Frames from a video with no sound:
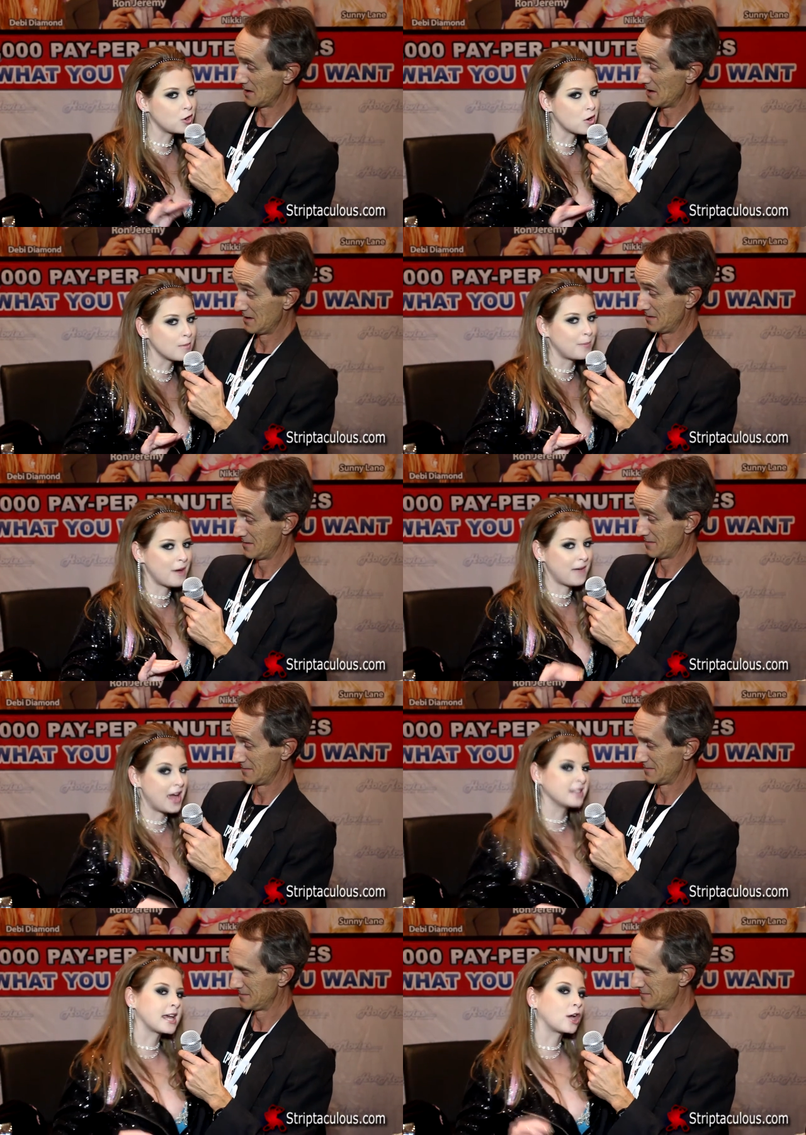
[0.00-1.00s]
Speaker 1: a normal
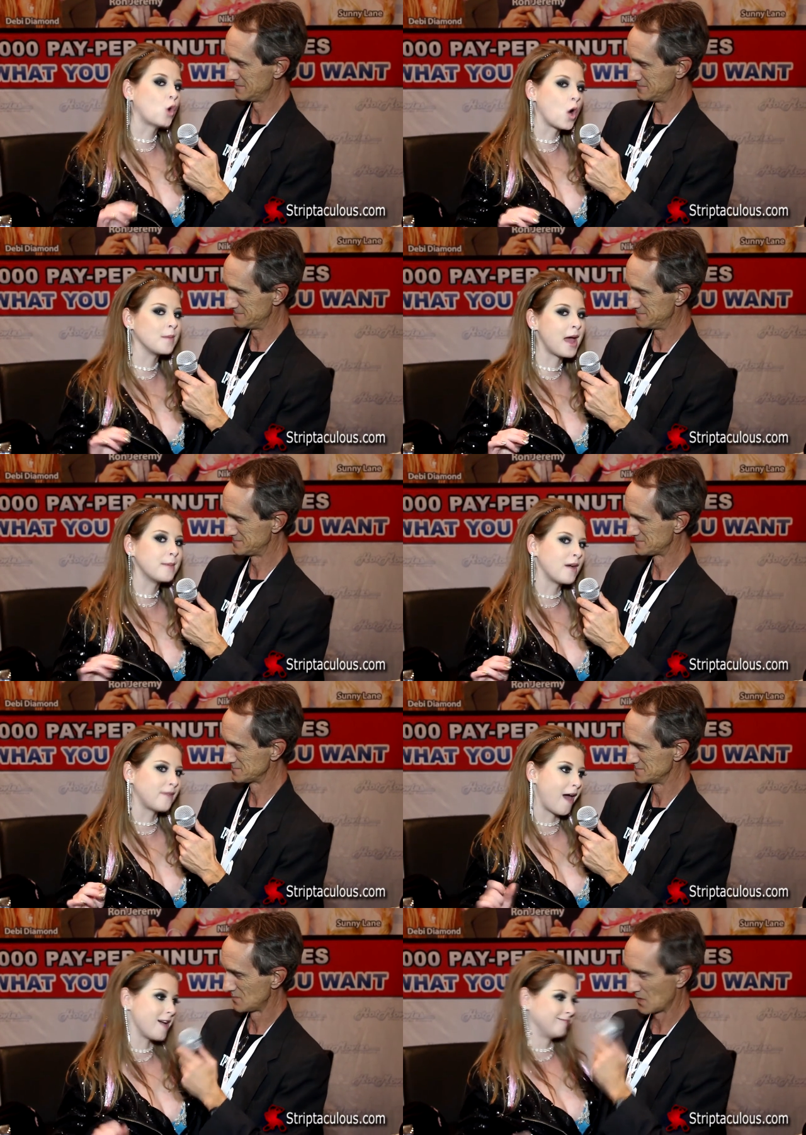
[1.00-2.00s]
buffet. It's like a gourmet
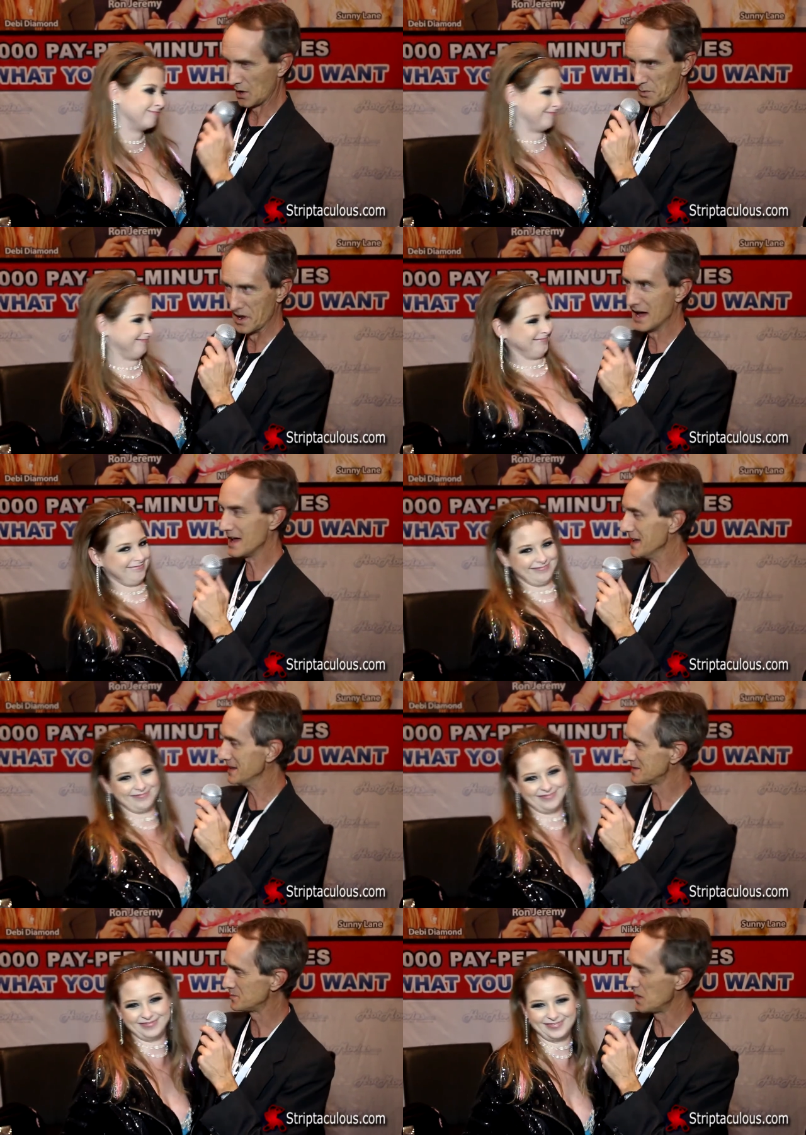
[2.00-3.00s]
buffet.
Speaker 2: Oh,
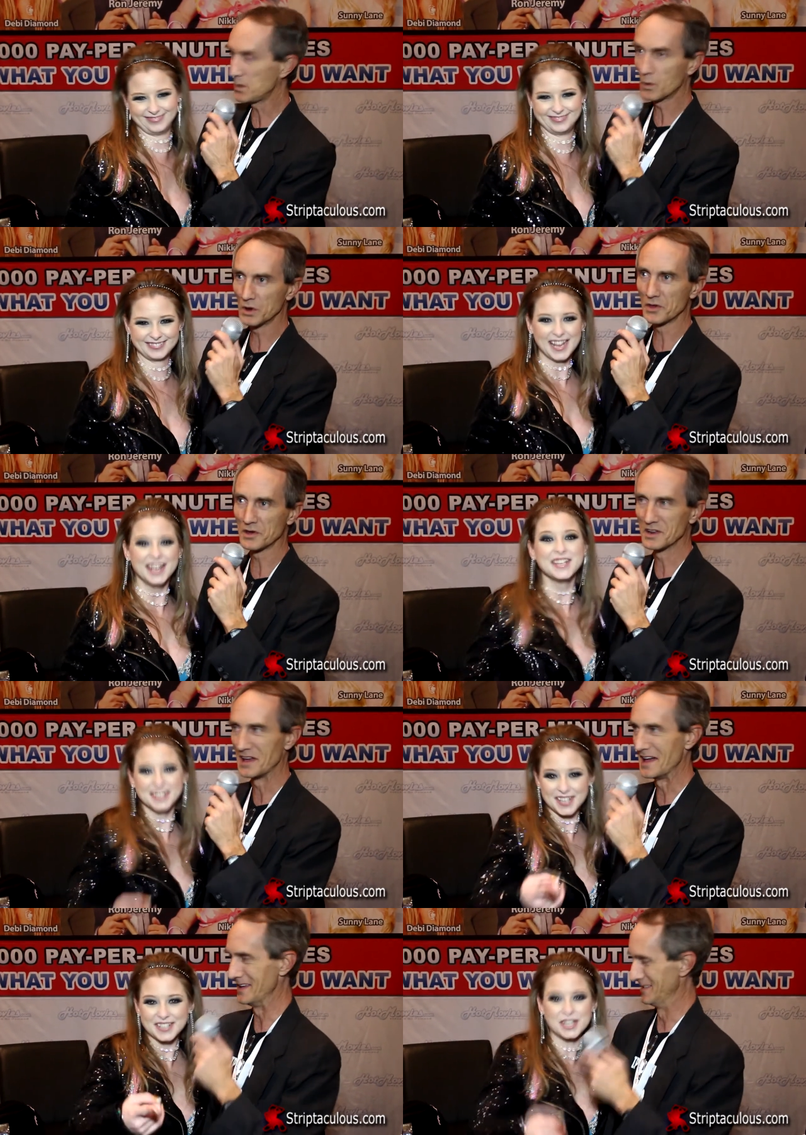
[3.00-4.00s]
nice. Maybe we'll go there
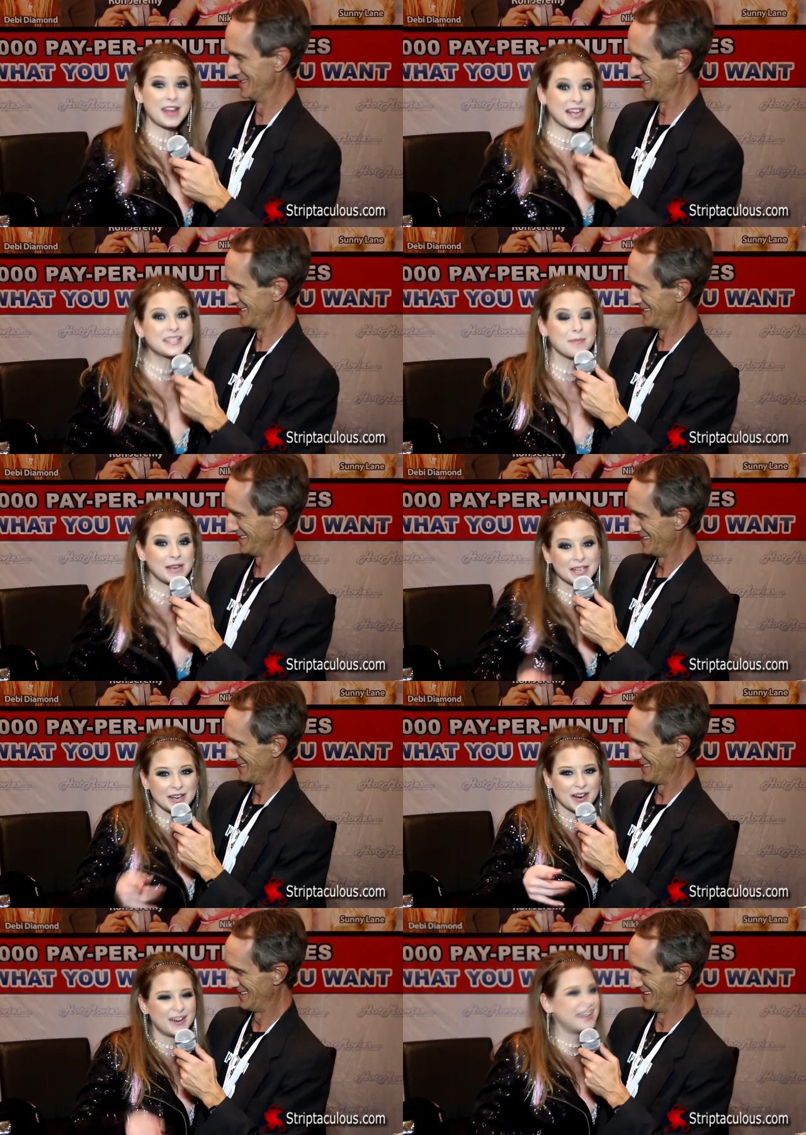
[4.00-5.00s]
tonight.
Speaker 1: So that's something
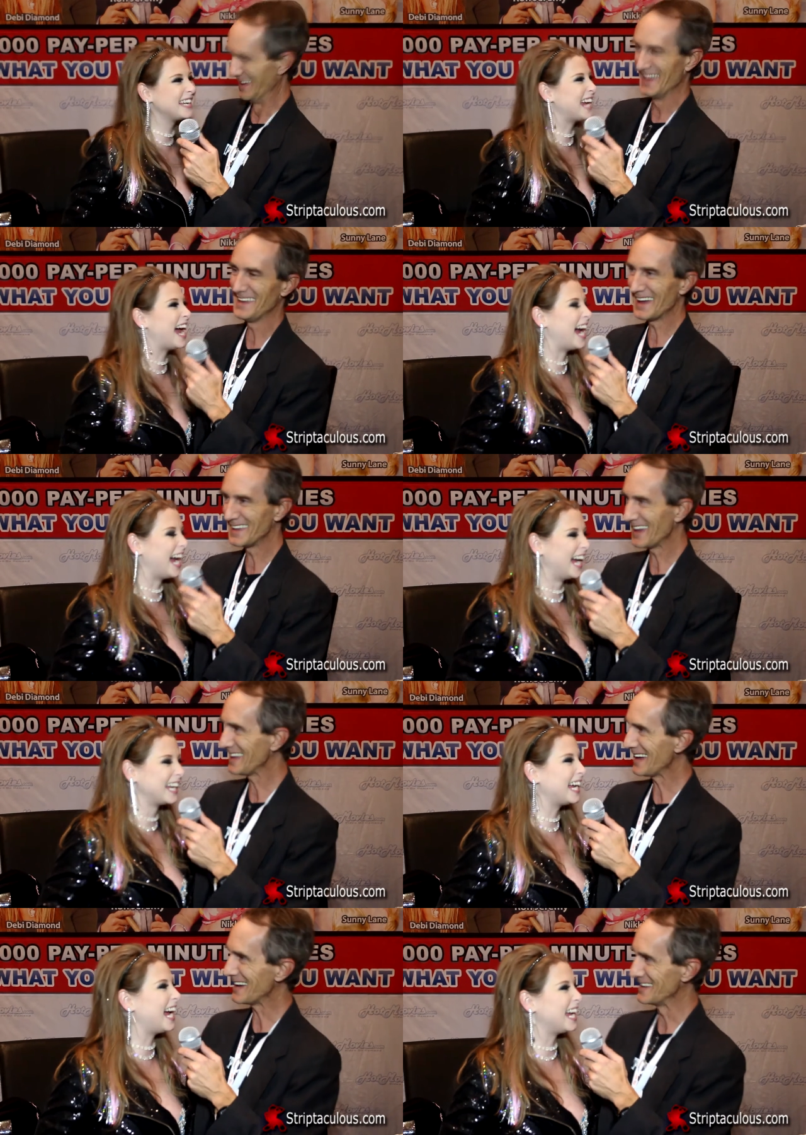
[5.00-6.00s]
new. Yeah, yeah, yeah.
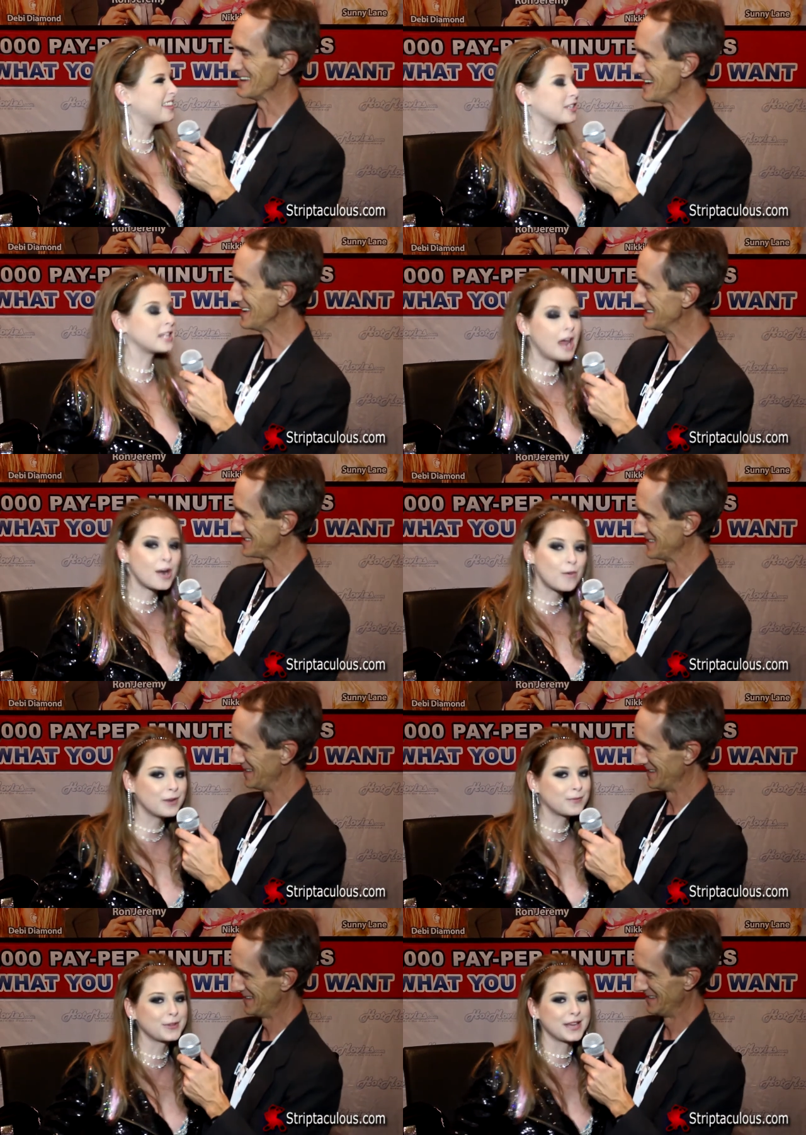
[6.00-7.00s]
yeah. Nice. There's a lot of
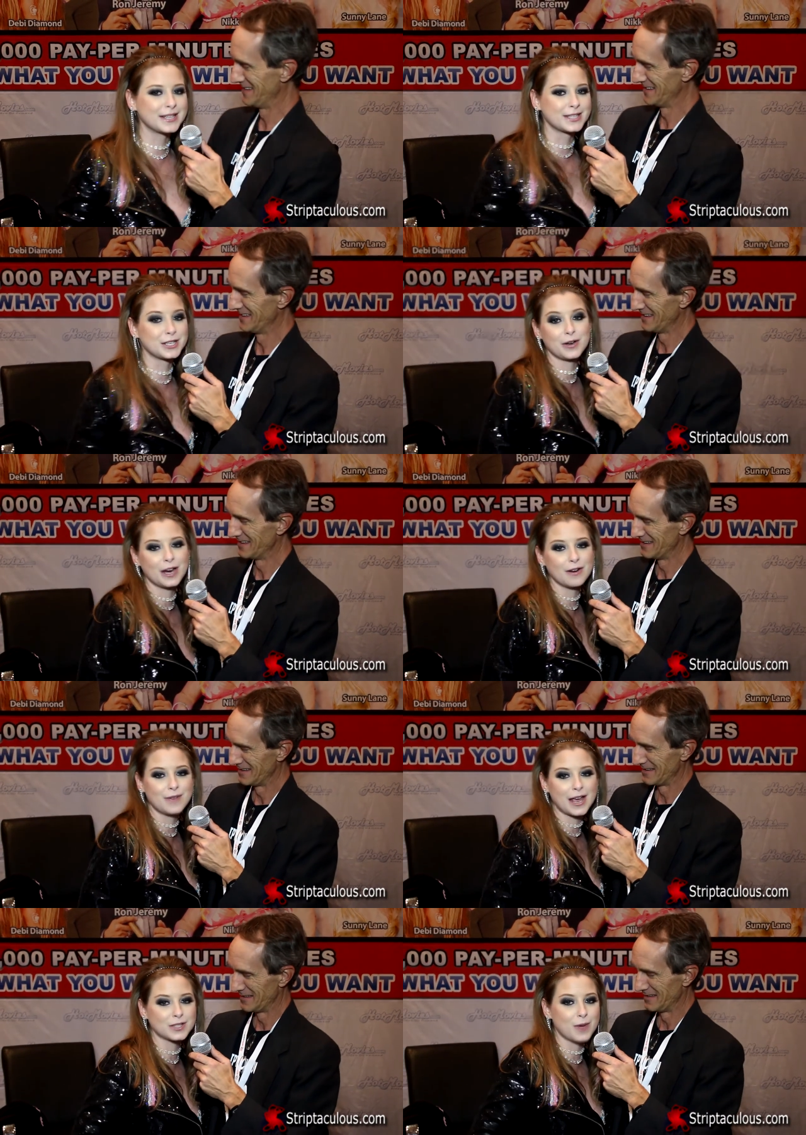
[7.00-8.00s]
wonderful things to do here in
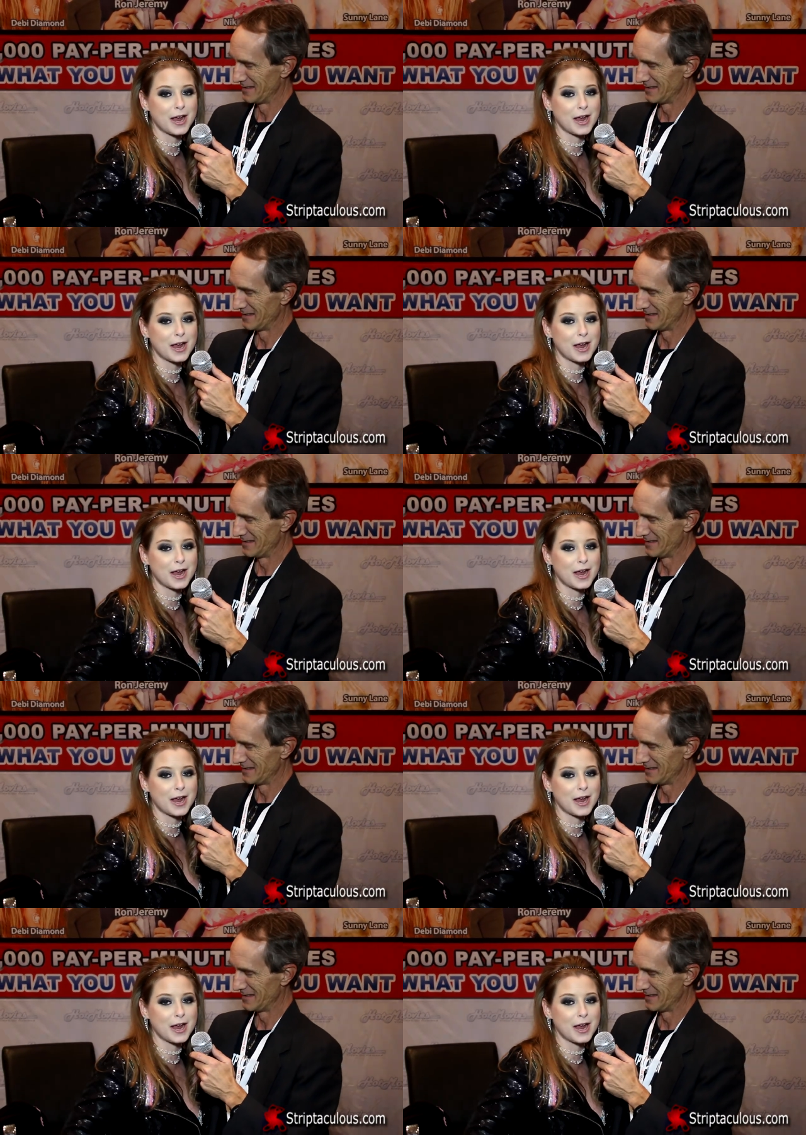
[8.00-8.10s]
Vegas